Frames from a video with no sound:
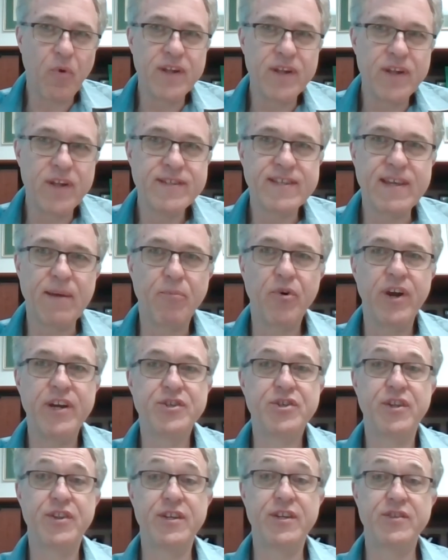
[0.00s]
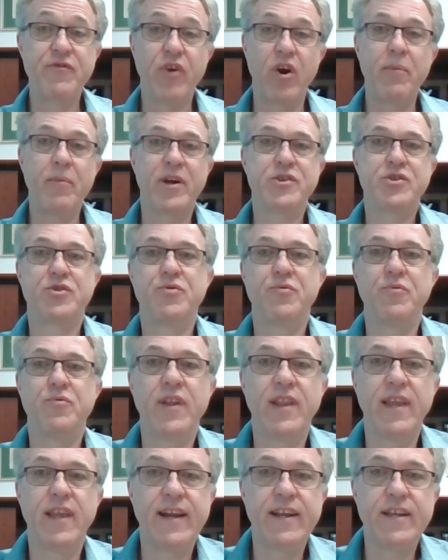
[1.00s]
one separation that's very much
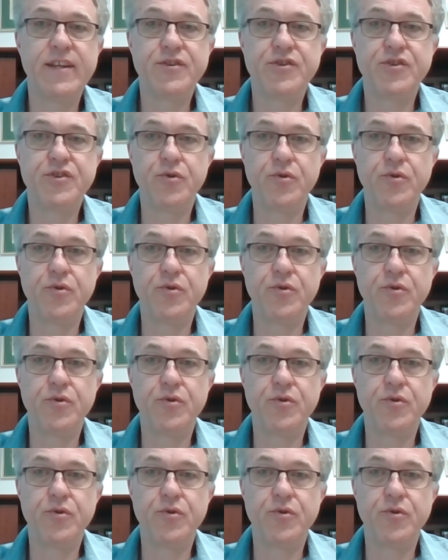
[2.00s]
related